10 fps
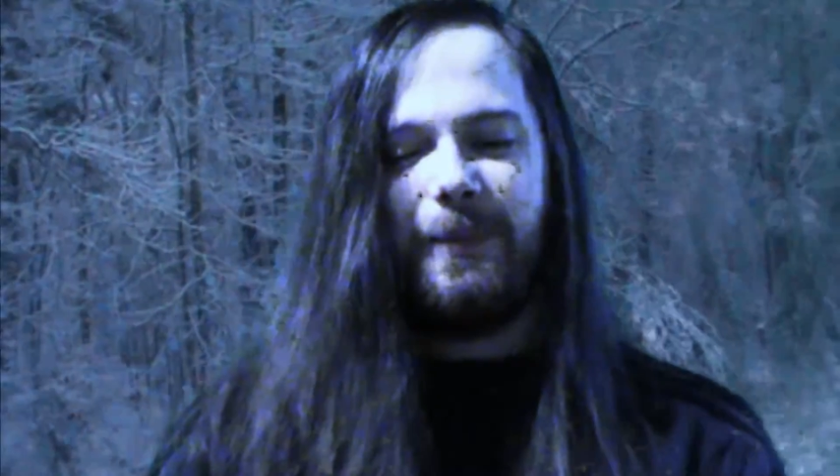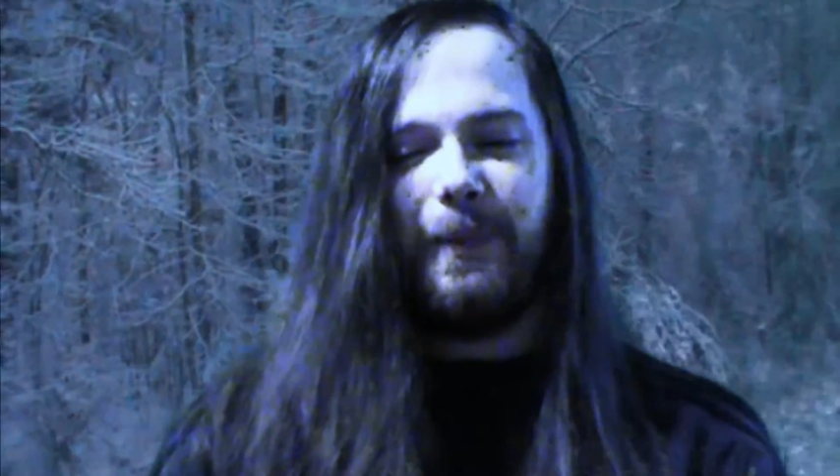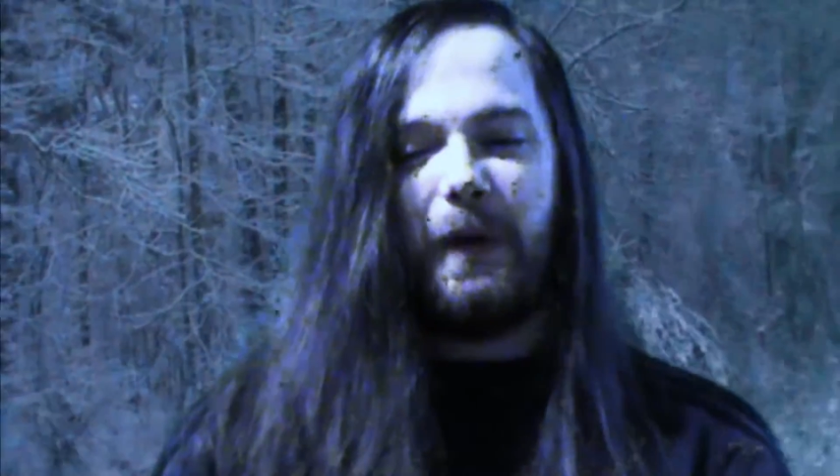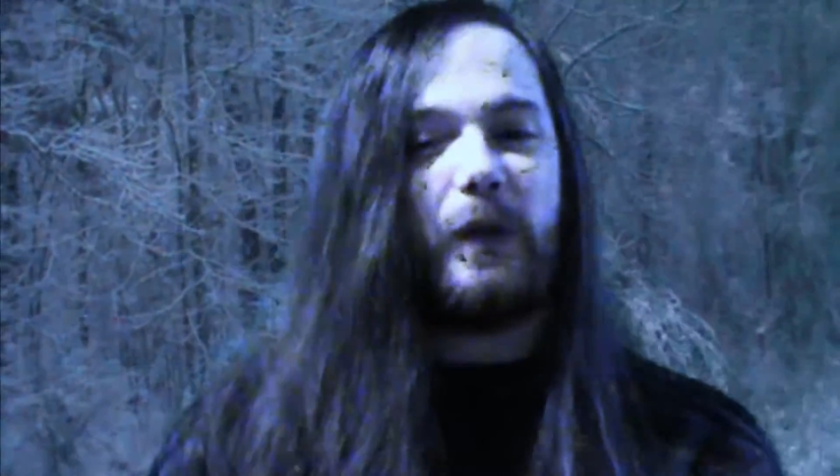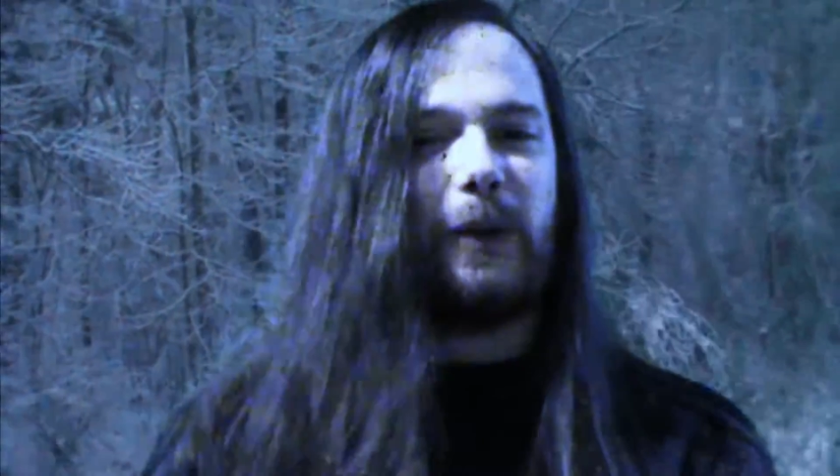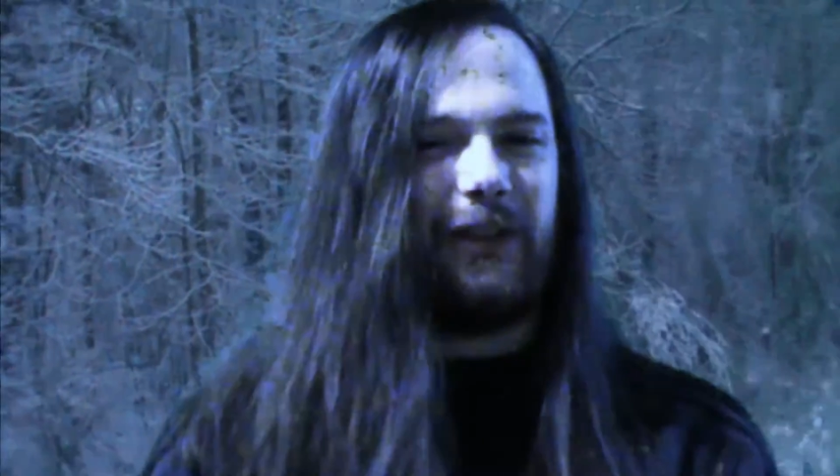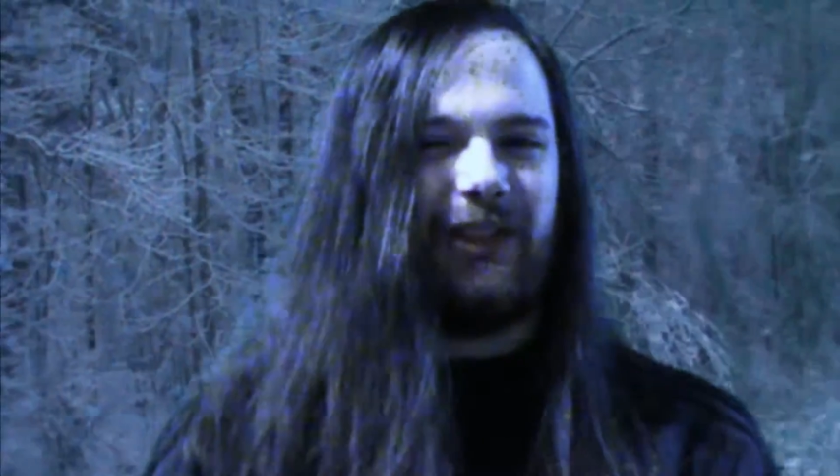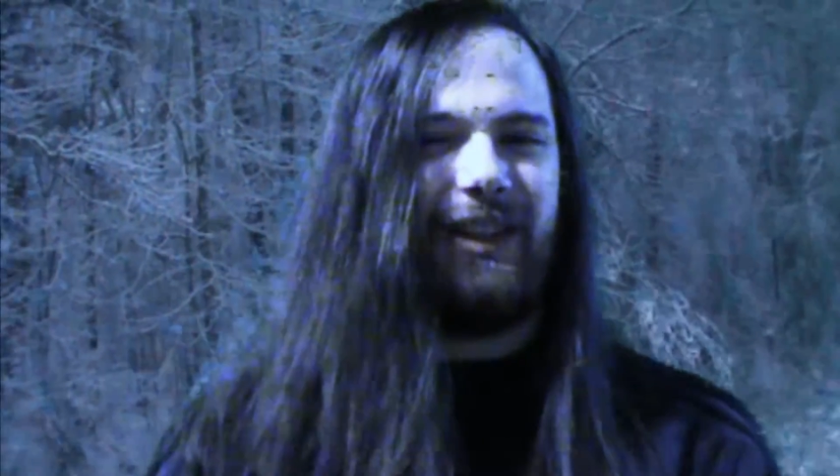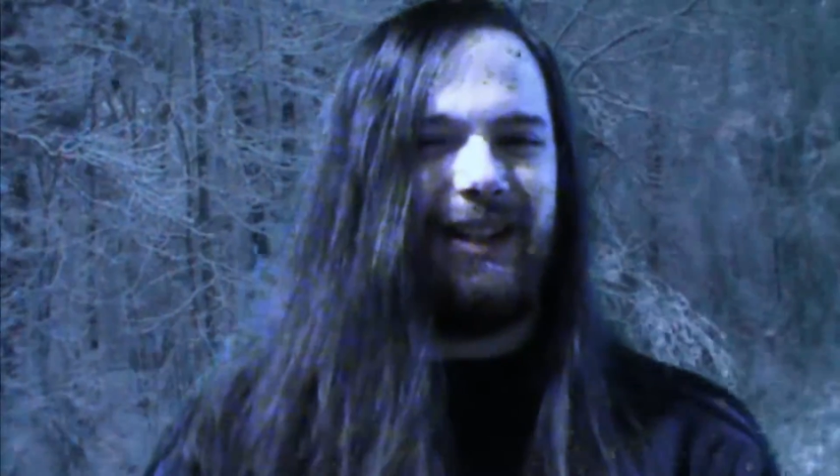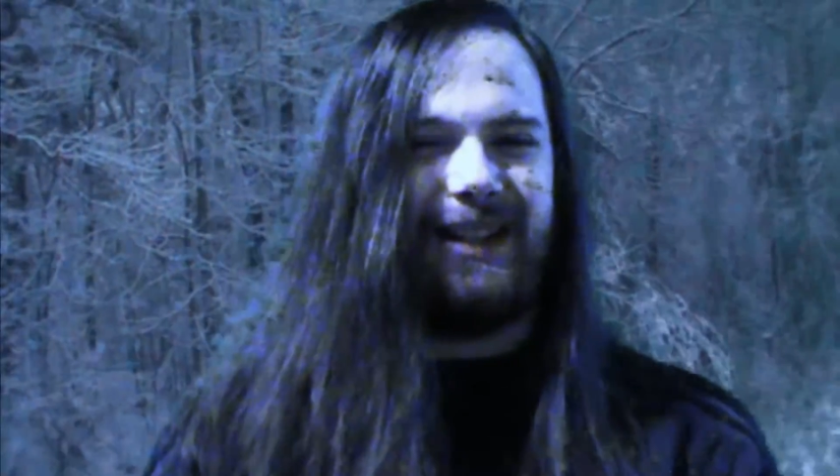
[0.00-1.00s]

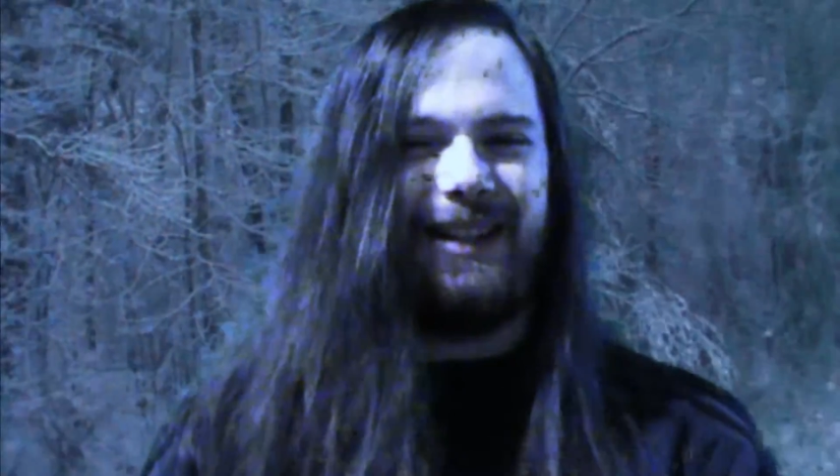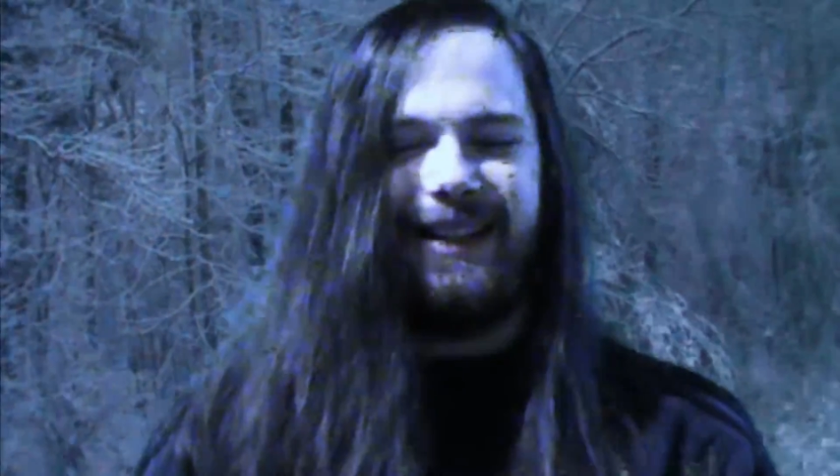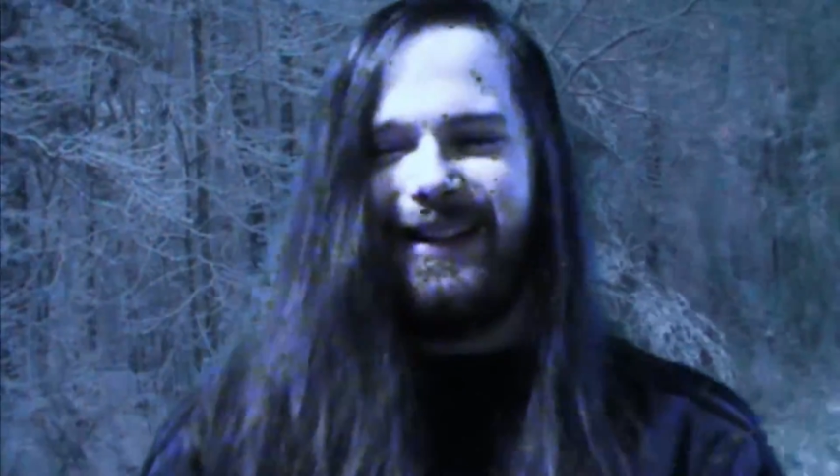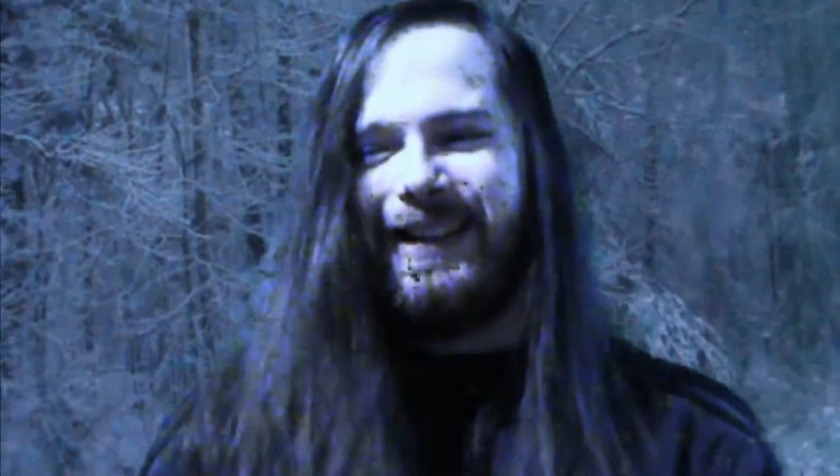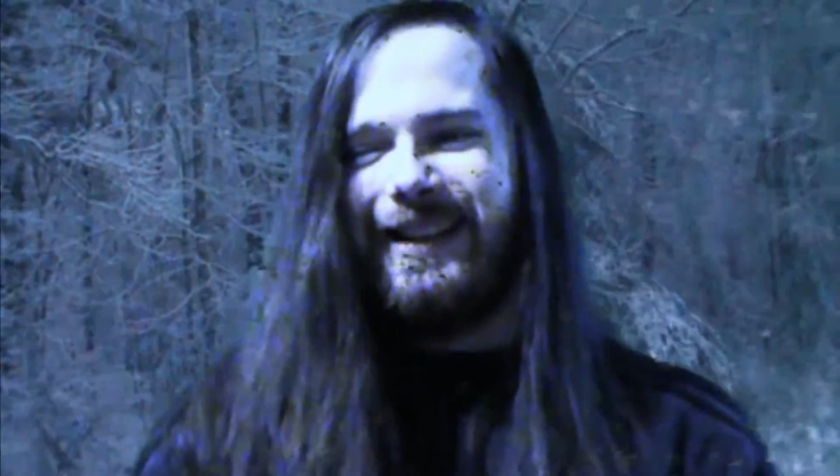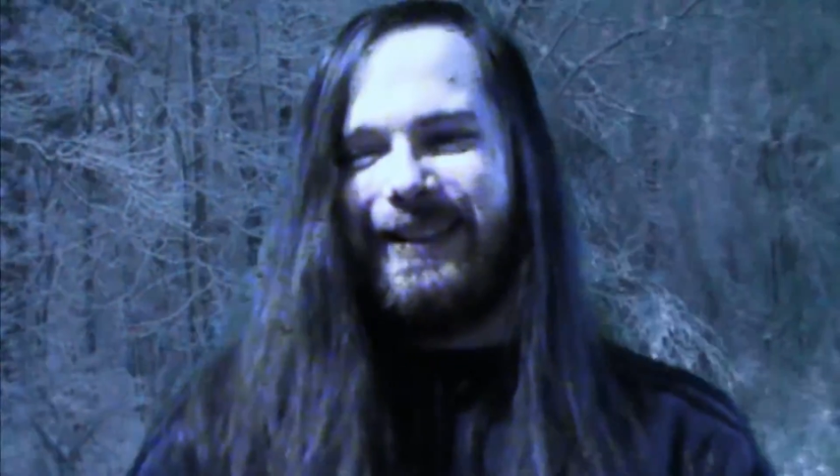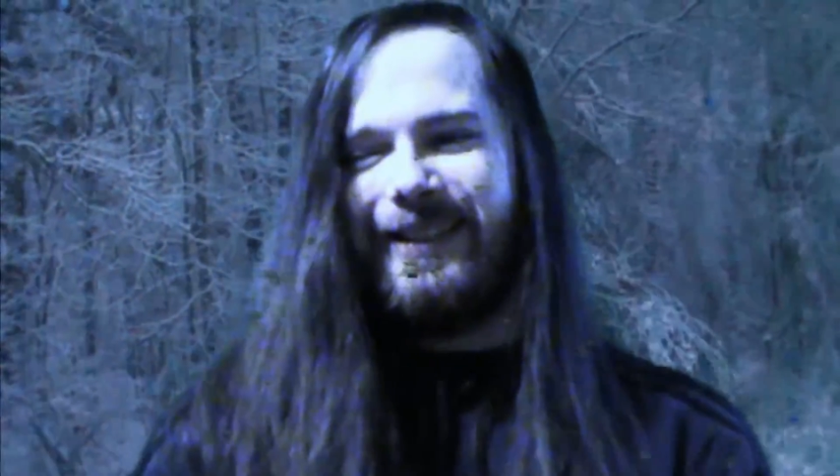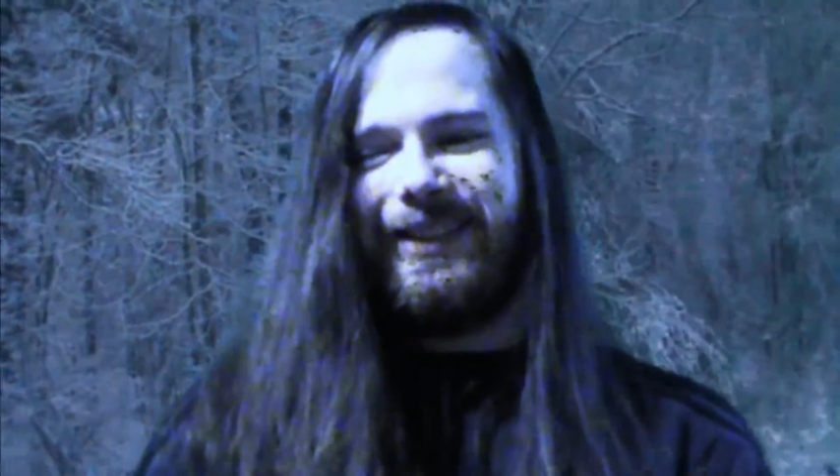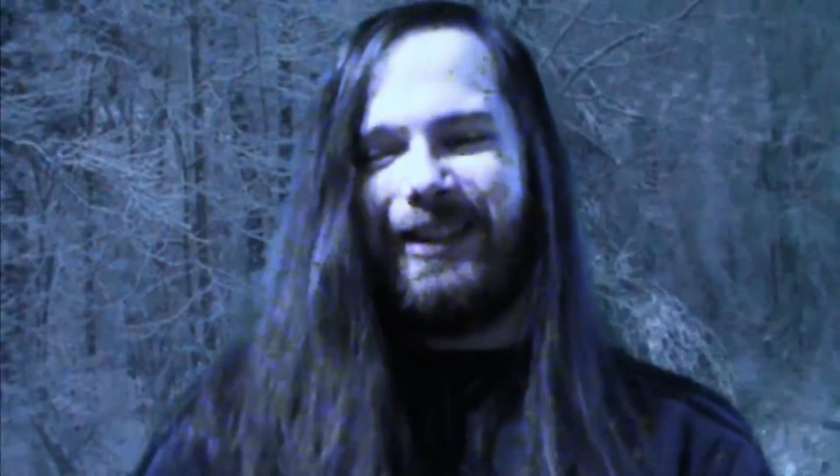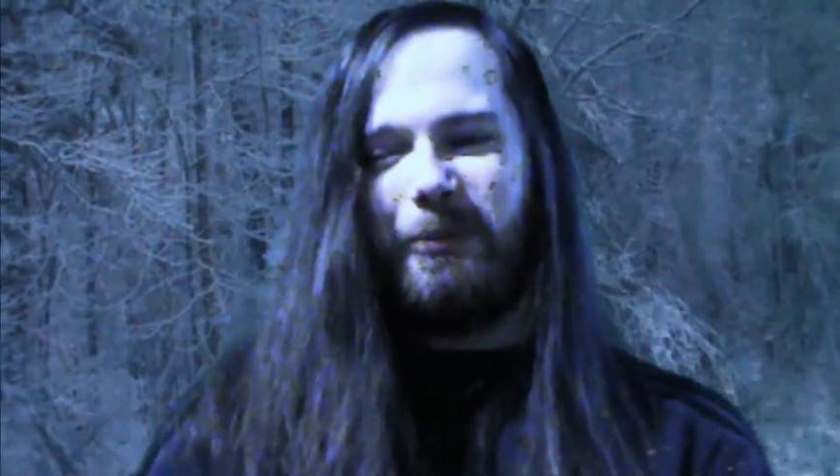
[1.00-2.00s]
interesting
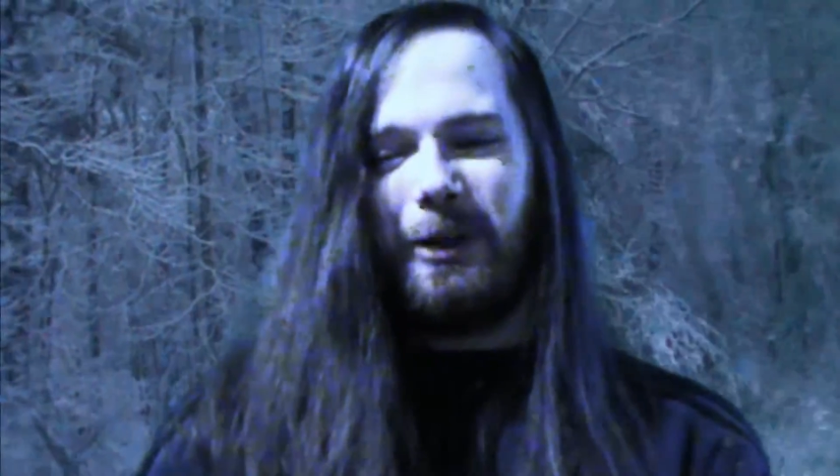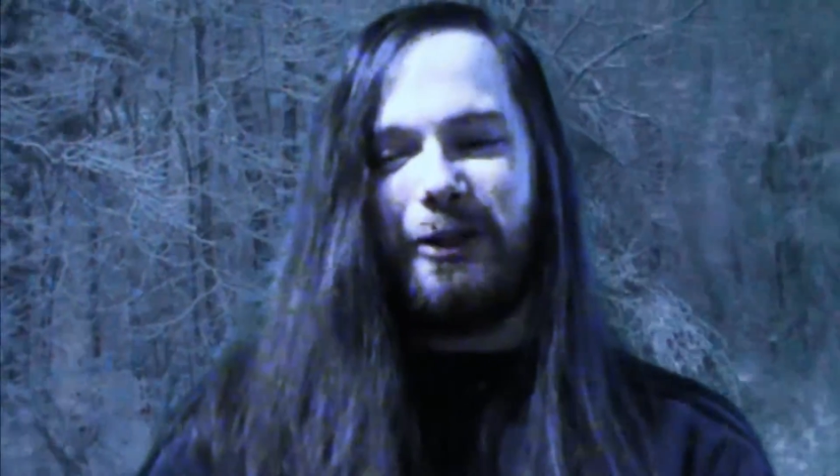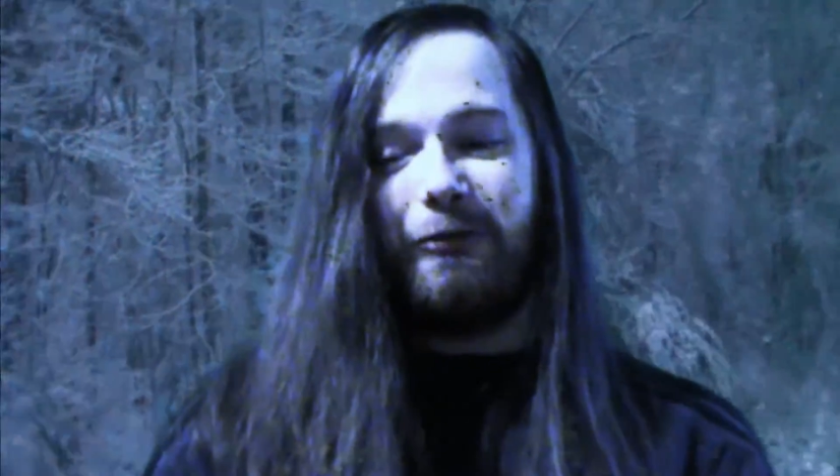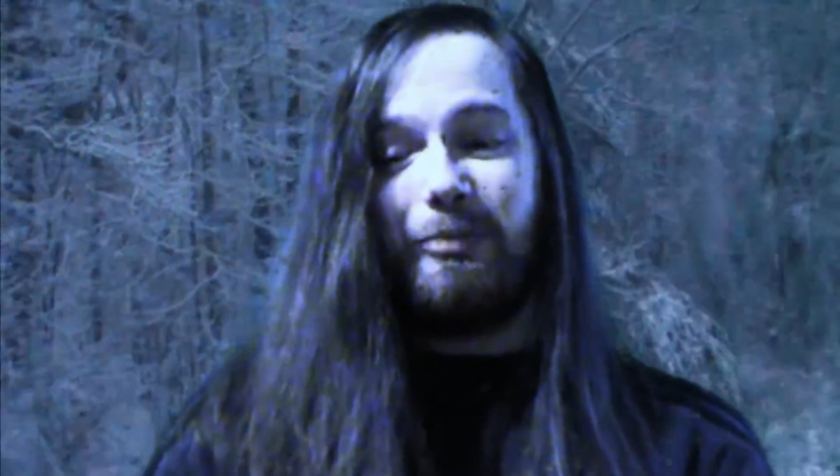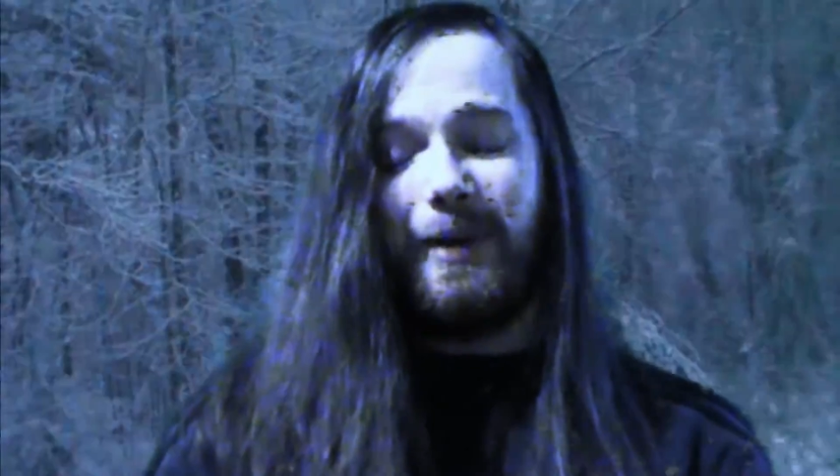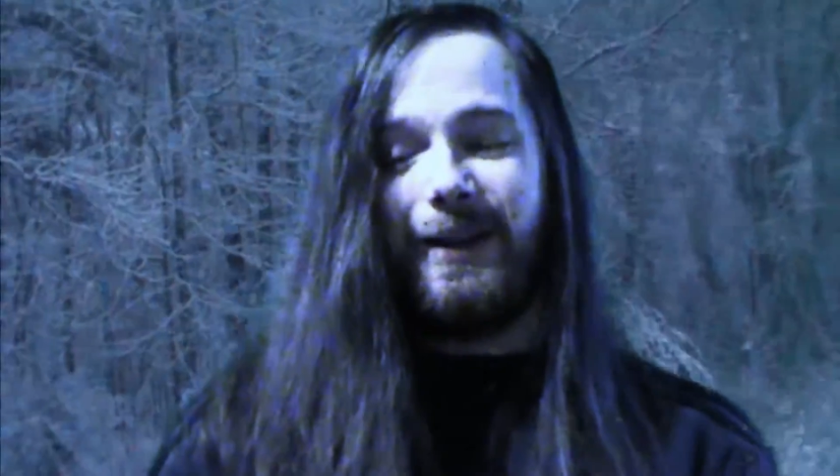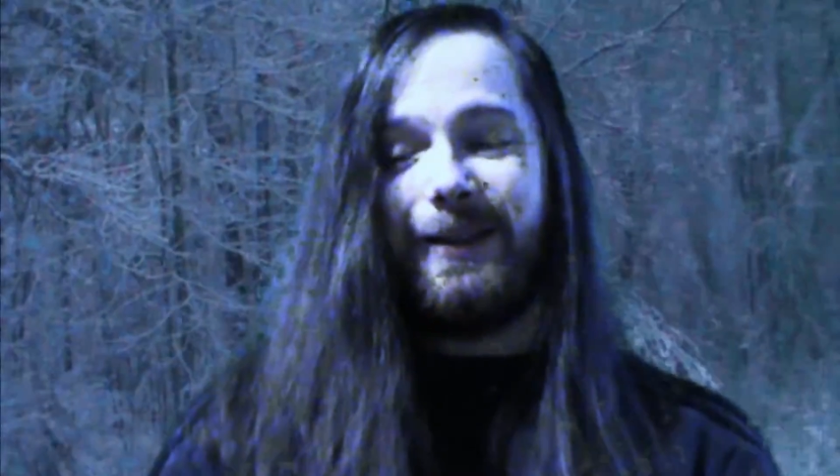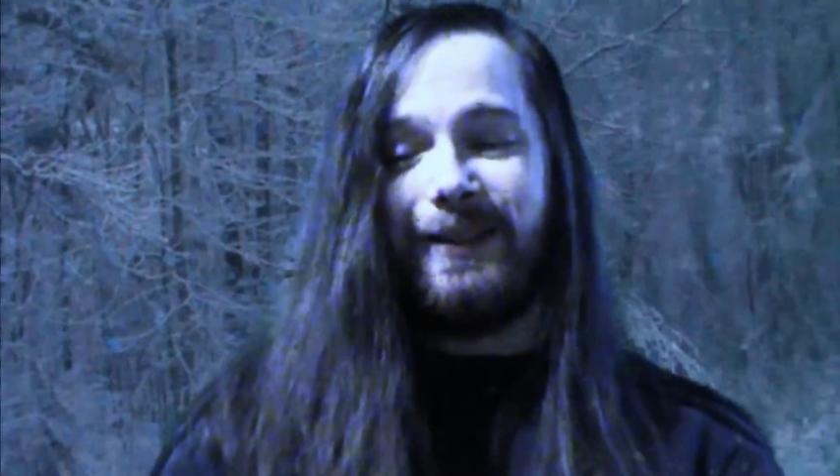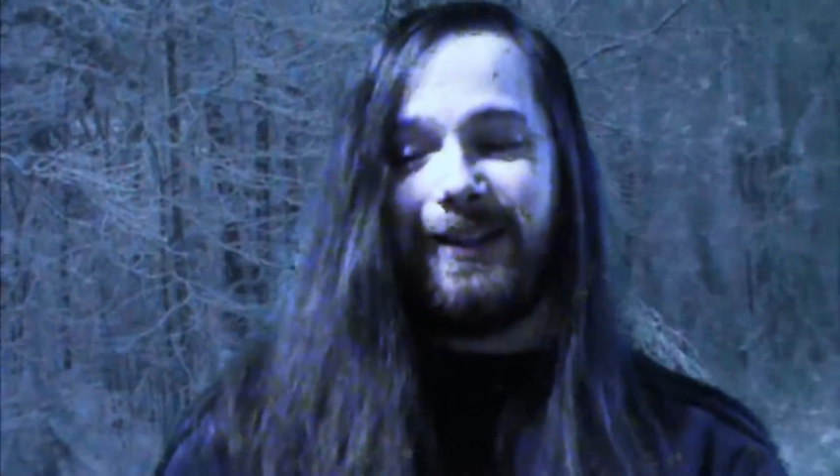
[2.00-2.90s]
to see where you've been.